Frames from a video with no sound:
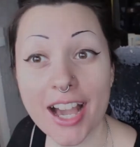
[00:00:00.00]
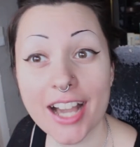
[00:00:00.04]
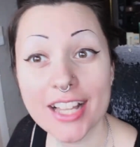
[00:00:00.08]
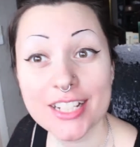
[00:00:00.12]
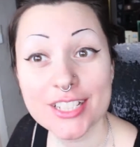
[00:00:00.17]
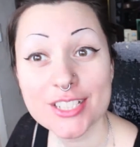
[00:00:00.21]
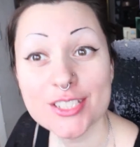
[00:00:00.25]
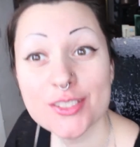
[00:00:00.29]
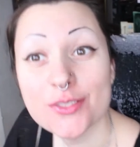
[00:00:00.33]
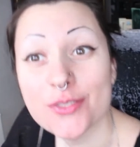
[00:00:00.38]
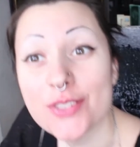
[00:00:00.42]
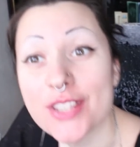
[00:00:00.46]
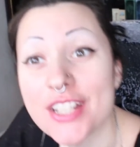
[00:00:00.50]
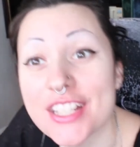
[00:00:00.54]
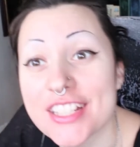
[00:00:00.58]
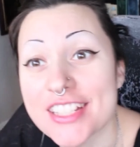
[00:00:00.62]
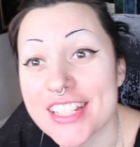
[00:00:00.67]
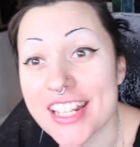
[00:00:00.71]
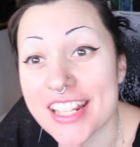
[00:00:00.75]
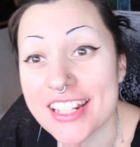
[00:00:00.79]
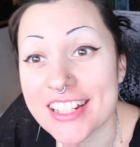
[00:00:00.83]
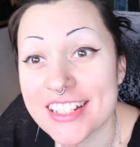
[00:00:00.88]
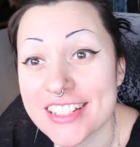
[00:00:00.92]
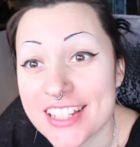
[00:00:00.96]
I just finished
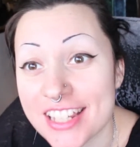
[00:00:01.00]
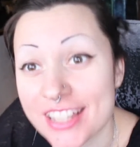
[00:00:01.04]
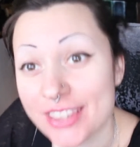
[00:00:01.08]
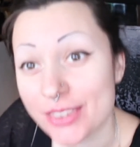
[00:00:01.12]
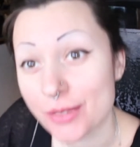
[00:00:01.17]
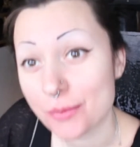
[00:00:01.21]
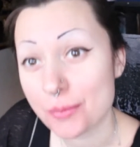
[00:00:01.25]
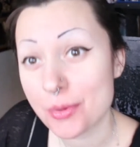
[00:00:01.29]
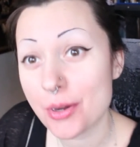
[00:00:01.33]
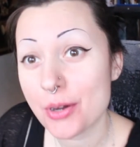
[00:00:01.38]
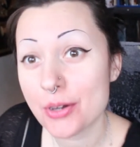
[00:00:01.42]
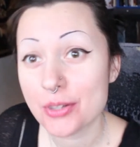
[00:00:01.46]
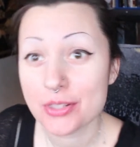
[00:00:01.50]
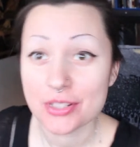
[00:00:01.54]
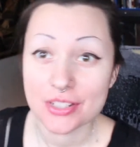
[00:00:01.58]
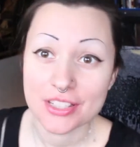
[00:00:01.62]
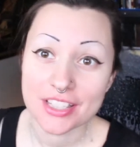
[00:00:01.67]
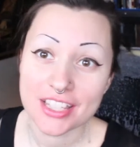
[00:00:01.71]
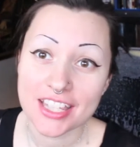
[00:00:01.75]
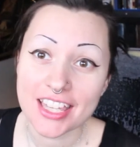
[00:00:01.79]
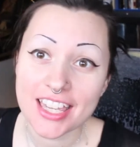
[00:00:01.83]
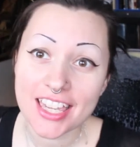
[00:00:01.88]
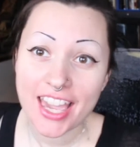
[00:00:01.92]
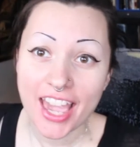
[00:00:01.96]
editing the pod,
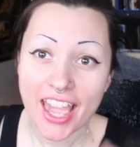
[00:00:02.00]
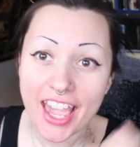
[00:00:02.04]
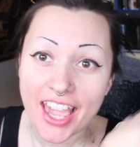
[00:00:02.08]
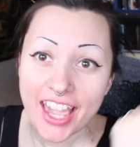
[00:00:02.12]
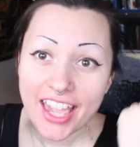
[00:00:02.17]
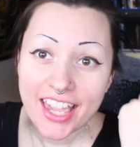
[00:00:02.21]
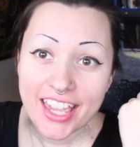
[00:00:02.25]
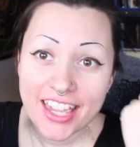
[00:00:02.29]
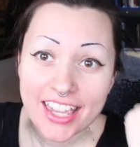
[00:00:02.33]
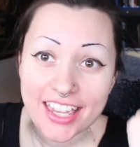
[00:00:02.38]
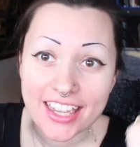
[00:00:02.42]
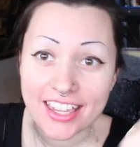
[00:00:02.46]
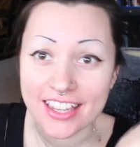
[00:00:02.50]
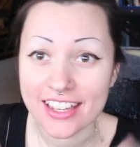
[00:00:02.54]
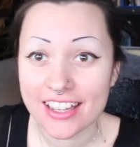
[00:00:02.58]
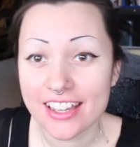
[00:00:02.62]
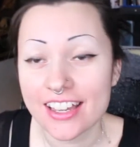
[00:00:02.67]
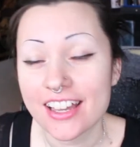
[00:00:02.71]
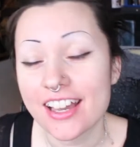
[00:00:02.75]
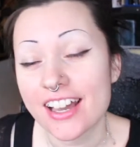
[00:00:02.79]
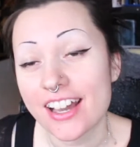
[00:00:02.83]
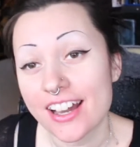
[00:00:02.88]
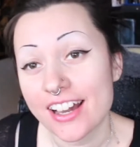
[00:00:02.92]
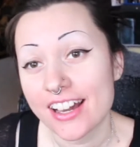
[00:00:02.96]
yay!
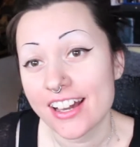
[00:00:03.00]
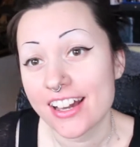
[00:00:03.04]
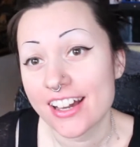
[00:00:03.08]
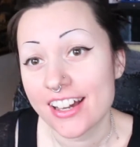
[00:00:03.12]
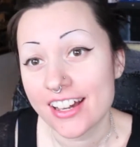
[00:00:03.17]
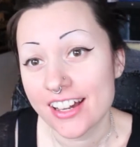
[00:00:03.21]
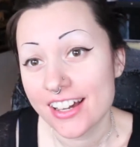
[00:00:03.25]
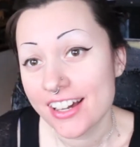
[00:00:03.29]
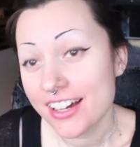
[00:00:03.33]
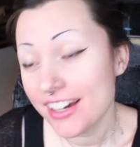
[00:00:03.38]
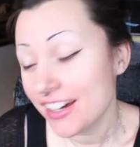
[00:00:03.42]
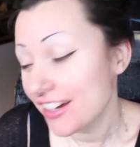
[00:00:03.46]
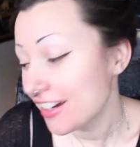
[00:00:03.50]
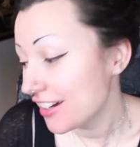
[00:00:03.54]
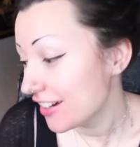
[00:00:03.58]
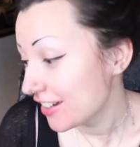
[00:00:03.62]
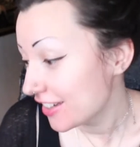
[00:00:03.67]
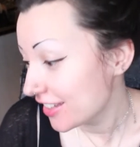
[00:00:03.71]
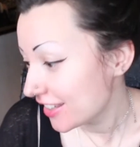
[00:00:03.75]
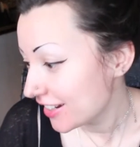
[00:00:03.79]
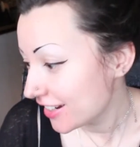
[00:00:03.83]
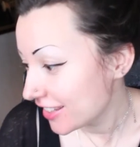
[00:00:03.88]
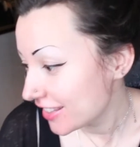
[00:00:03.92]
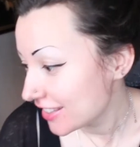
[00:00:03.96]

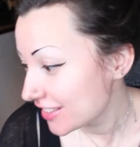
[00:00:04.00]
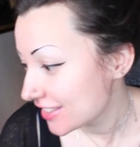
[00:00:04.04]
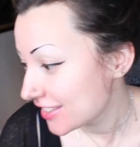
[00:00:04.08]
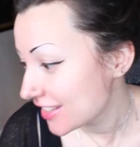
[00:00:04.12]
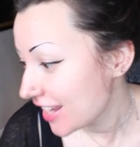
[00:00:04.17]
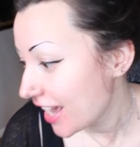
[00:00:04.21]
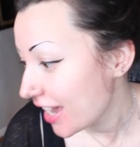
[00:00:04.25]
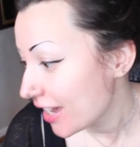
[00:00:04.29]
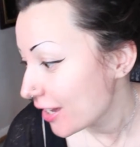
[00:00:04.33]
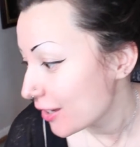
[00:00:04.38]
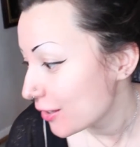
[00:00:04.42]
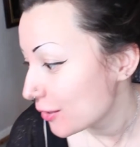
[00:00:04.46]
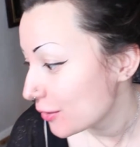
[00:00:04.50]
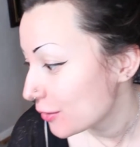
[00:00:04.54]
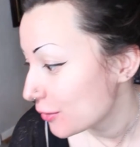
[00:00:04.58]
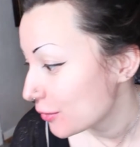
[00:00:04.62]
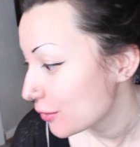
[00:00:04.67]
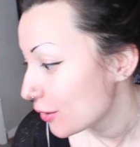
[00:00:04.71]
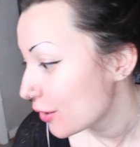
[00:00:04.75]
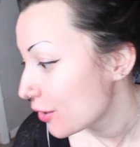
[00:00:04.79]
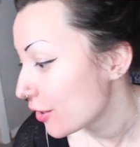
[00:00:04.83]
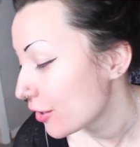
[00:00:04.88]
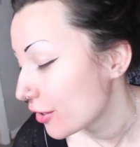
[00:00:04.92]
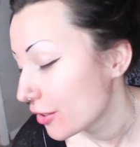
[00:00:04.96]
It is now
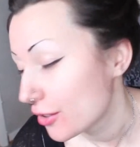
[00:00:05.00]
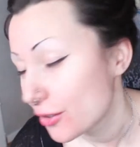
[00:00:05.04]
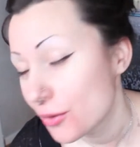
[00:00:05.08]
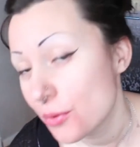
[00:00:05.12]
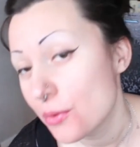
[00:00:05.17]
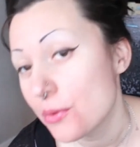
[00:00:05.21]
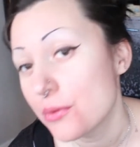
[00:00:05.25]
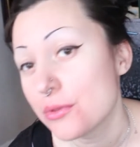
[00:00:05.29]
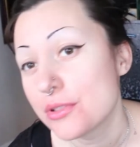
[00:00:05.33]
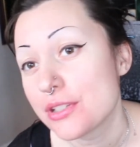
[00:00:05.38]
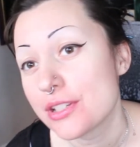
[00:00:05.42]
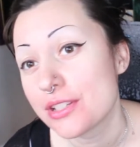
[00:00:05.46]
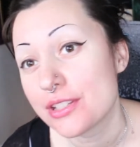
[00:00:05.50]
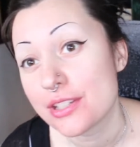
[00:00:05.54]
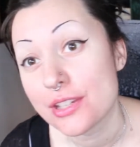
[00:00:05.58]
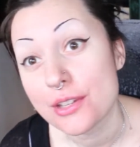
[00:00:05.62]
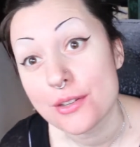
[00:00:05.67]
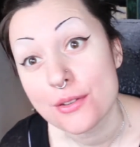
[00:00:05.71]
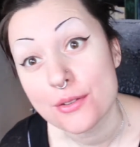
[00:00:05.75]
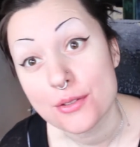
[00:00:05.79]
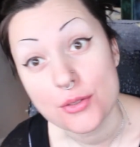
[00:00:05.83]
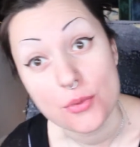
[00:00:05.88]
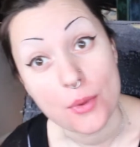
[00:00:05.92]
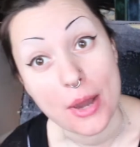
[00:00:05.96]

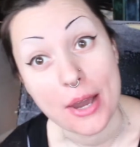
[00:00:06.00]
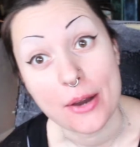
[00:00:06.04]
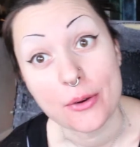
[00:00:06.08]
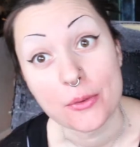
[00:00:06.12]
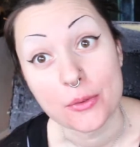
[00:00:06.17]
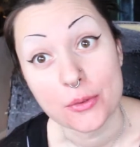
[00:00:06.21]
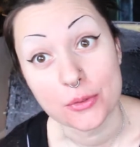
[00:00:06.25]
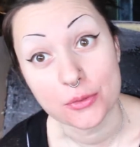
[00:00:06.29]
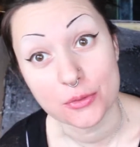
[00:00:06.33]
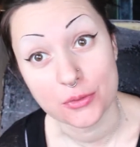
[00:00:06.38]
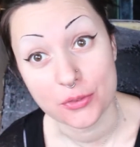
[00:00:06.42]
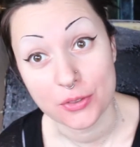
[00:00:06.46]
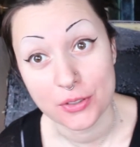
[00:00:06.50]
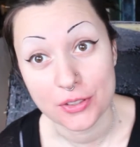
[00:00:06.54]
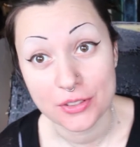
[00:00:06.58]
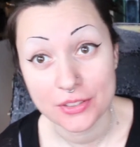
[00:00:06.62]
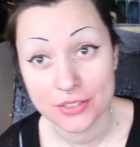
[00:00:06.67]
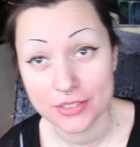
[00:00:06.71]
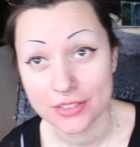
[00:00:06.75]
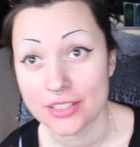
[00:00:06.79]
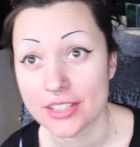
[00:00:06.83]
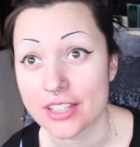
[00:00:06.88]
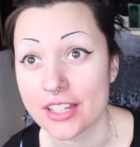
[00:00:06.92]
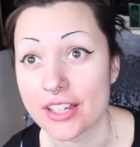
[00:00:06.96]

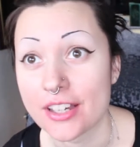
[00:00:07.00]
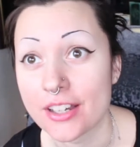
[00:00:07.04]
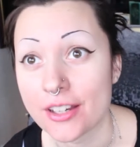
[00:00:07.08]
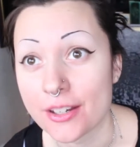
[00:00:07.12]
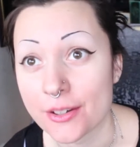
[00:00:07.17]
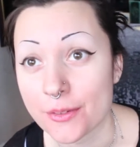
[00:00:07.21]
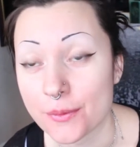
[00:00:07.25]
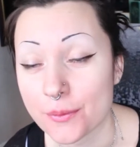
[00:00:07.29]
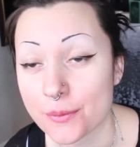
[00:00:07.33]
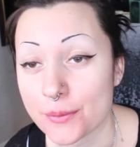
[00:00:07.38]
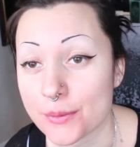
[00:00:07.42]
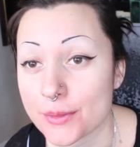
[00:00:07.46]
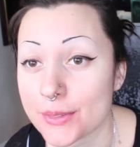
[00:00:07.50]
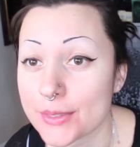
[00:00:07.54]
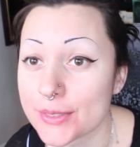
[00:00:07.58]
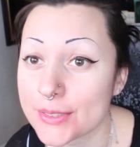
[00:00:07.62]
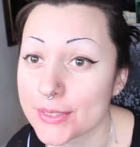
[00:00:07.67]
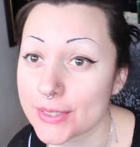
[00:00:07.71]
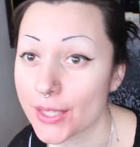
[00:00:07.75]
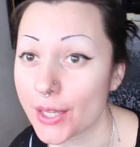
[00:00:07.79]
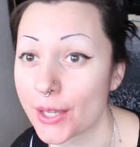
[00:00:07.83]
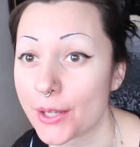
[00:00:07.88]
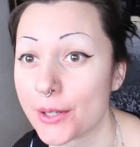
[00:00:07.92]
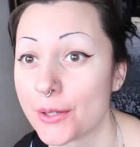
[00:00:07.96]
11:45,
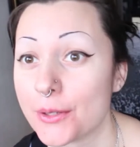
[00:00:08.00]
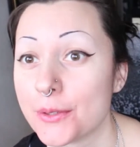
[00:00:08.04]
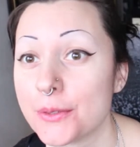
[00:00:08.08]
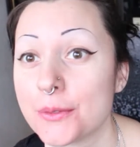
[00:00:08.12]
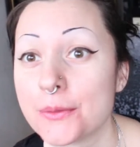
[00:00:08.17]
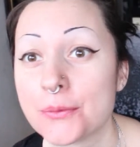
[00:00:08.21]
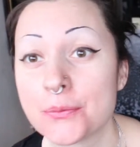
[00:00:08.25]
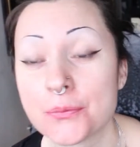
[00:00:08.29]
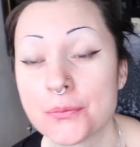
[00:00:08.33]
so